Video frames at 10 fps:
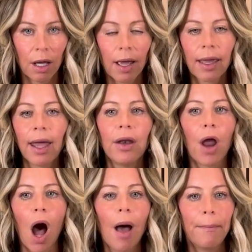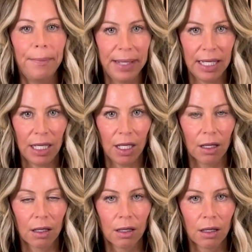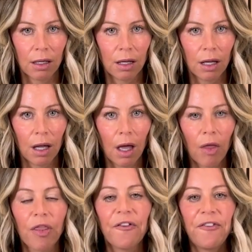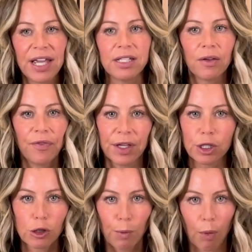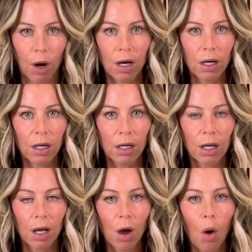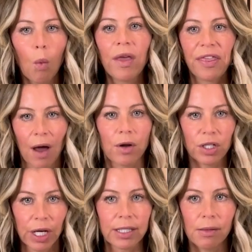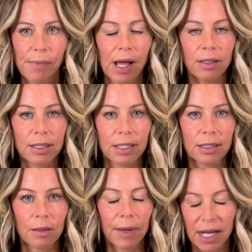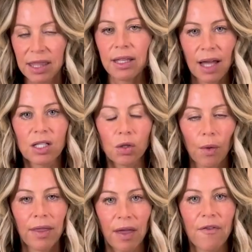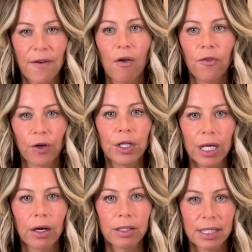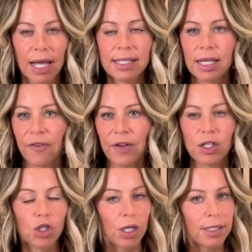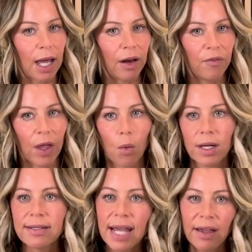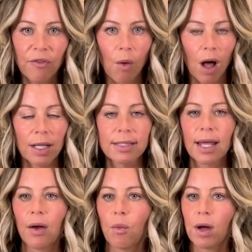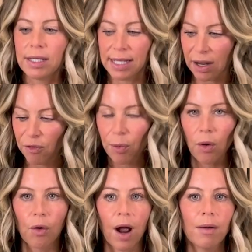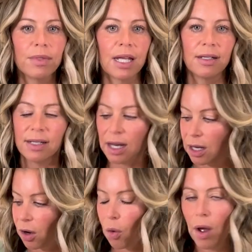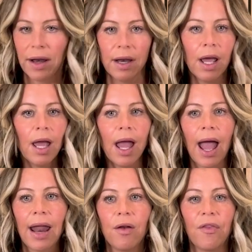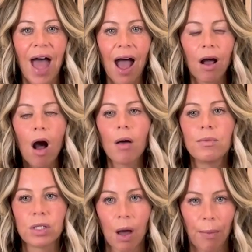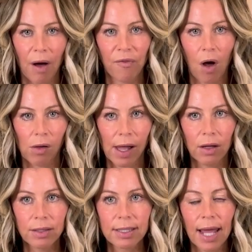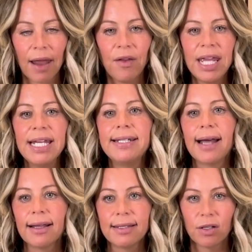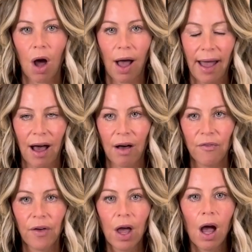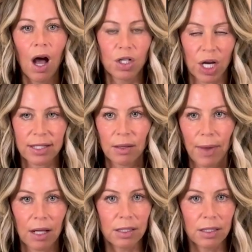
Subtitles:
cannot be the face of this sport without a checks and balance system. And I think that's the way they felt for years, as if it's just kind of like what Dave wants and what Dave programs, and and that comes above all else. And he does not have a checks and balance